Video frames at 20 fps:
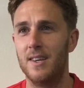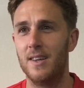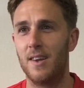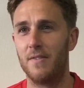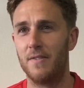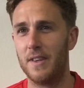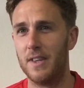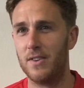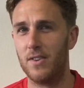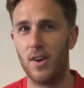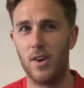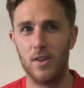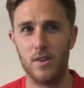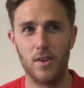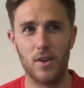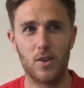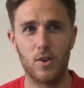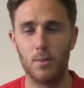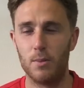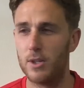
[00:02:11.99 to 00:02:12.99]
I think there are
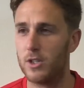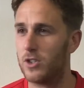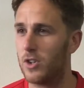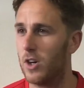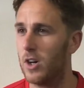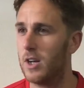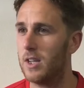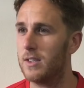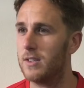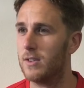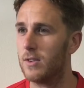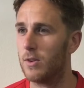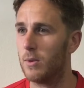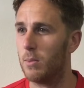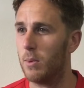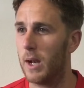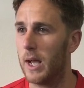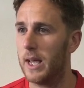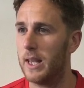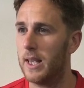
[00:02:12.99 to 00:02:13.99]
a couple of trialists who
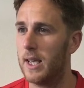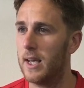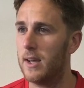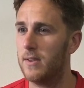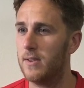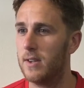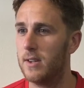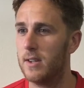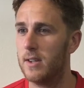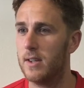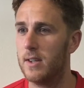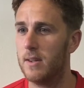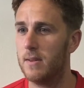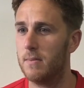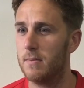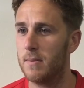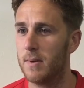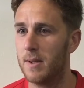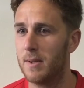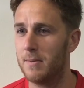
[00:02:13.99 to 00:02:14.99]
could play there,
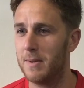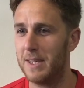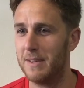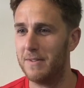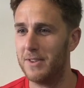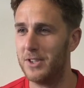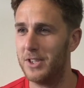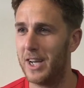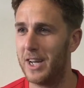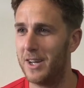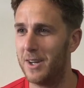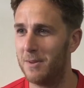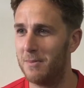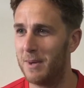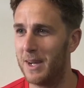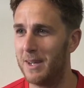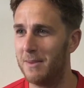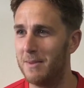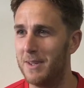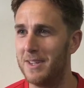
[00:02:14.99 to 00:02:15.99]
and even Geno
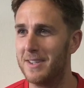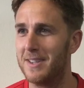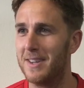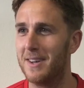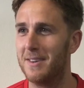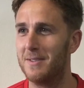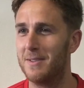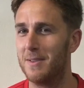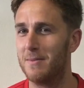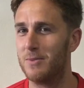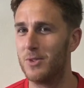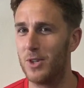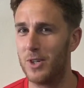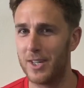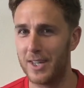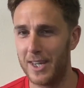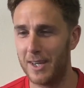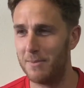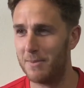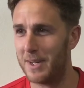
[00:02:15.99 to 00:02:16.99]
maybe, so I'm trying
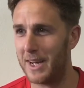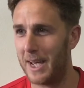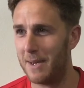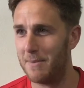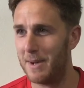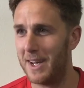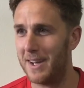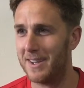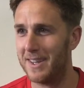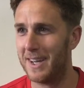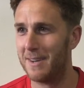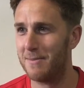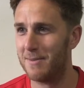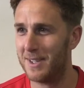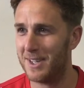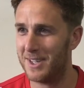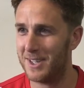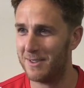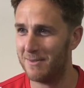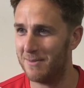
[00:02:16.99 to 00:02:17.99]
to keep my name out of that
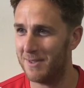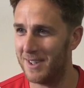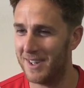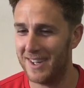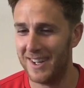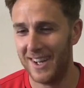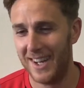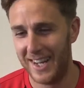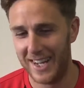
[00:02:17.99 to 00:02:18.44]
position, but,